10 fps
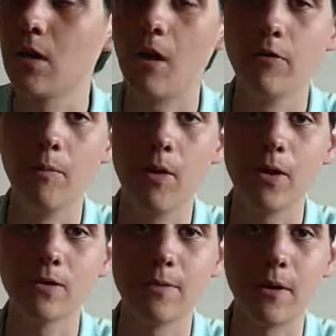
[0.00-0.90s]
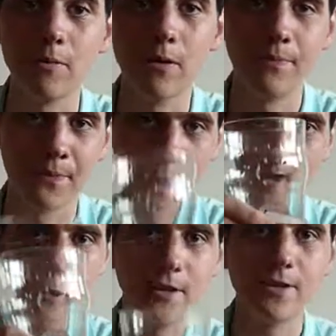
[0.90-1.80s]
out of the box probably.
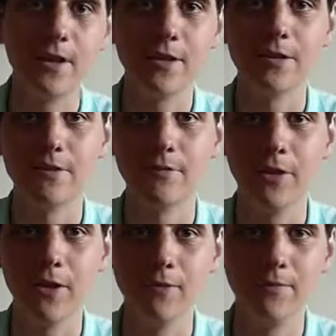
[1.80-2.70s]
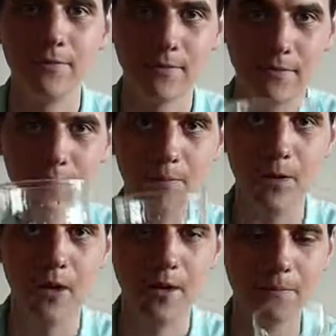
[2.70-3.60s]
Cheers for now.
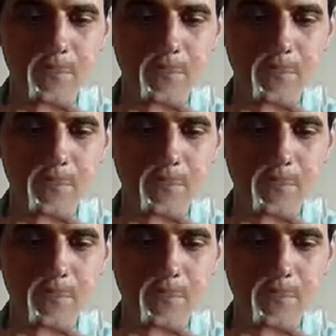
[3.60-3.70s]
Bye.